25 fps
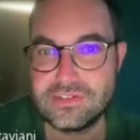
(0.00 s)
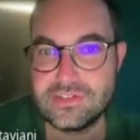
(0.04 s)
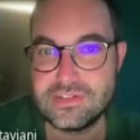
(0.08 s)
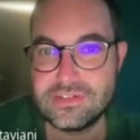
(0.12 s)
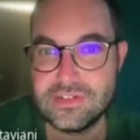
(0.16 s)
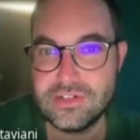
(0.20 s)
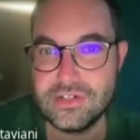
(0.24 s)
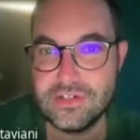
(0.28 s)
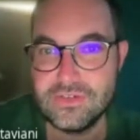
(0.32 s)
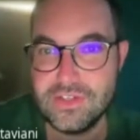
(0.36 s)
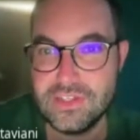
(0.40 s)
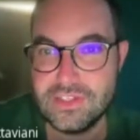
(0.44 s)

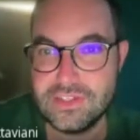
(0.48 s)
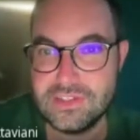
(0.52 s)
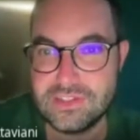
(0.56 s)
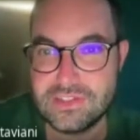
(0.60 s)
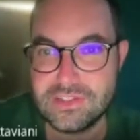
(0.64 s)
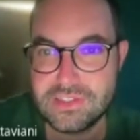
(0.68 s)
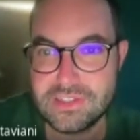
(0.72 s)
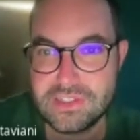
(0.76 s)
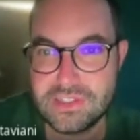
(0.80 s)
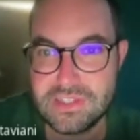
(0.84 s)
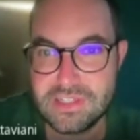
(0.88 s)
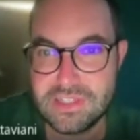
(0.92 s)
of it
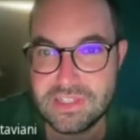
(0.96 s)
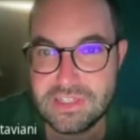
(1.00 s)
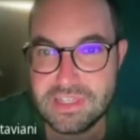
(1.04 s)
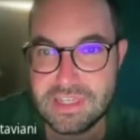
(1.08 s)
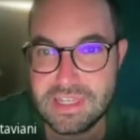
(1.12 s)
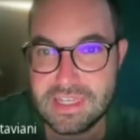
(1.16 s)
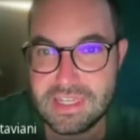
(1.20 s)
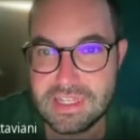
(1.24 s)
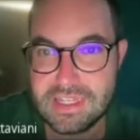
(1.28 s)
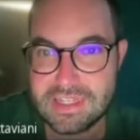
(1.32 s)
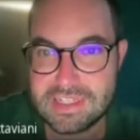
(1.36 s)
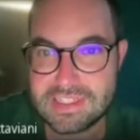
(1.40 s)

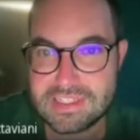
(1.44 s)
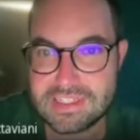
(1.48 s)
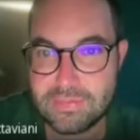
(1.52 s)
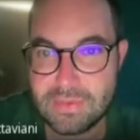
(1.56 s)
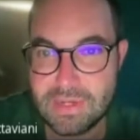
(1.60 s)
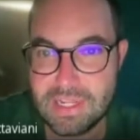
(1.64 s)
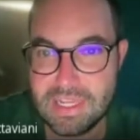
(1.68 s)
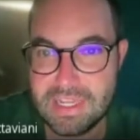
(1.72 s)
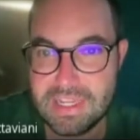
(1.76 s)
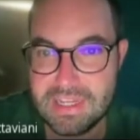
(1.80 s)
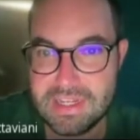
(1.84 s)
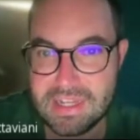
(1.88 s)
and
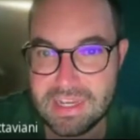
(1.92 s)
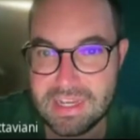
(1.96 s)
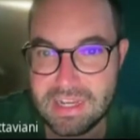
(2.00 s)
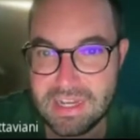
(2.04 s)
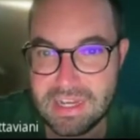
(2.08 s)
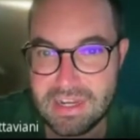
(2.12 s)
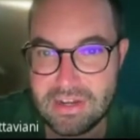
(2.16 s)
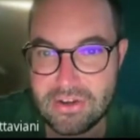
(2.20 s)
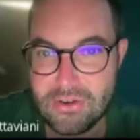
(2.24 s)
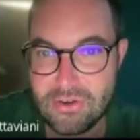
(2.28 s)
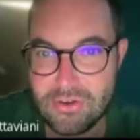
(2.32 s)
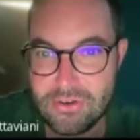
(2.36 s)
explain
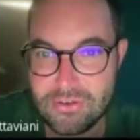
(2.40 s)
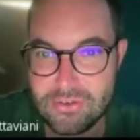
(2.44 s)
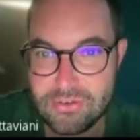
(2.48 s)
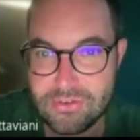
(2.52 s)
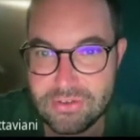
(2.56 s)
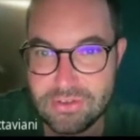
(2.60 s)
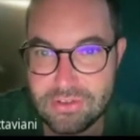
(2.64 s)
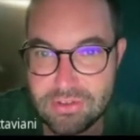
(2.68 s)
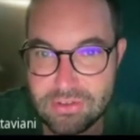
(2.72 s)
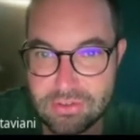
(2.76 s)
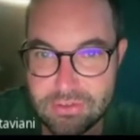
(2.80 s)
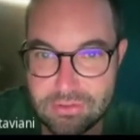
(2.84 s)
how
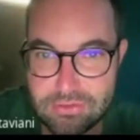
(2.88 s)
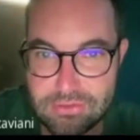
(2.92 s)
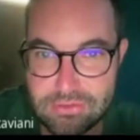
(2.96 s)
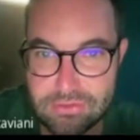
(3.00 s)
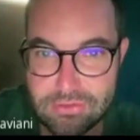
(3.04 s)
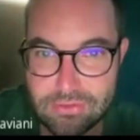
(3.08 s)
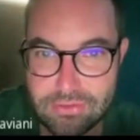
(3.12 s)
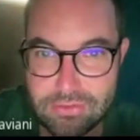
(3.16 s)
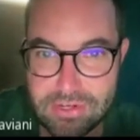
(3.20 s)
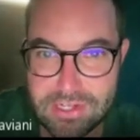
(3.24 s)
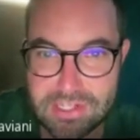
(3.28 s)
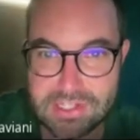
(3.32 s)
to
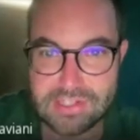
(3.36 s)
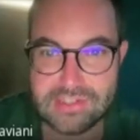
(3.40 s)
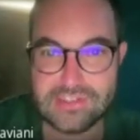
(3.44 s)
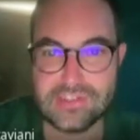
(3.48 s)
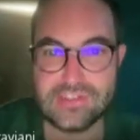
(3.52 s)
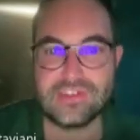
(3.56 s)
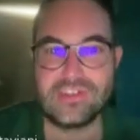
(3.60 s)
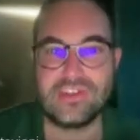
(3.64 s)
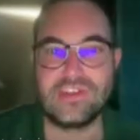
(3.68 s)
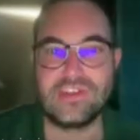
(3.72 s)
read it.